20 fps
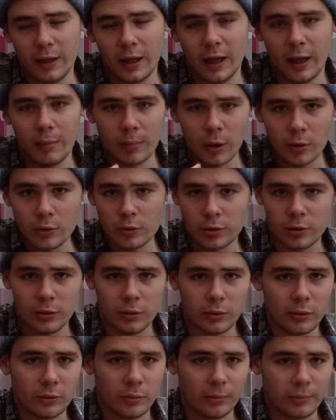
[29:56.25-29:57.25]

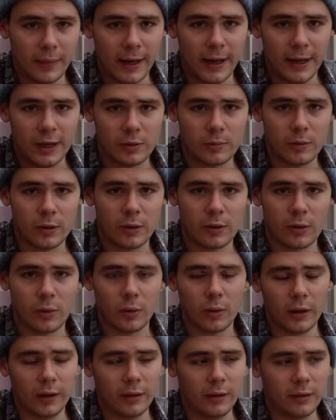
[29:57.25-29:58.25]
emotional management
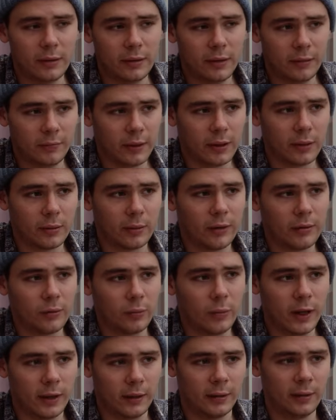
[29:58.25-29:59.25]
quite difficult as
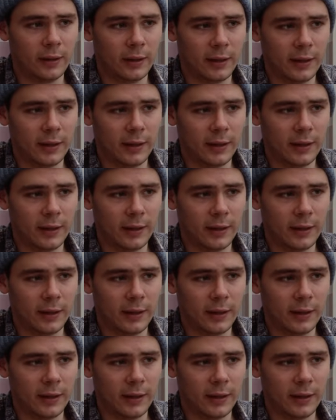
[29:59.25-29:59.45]
well.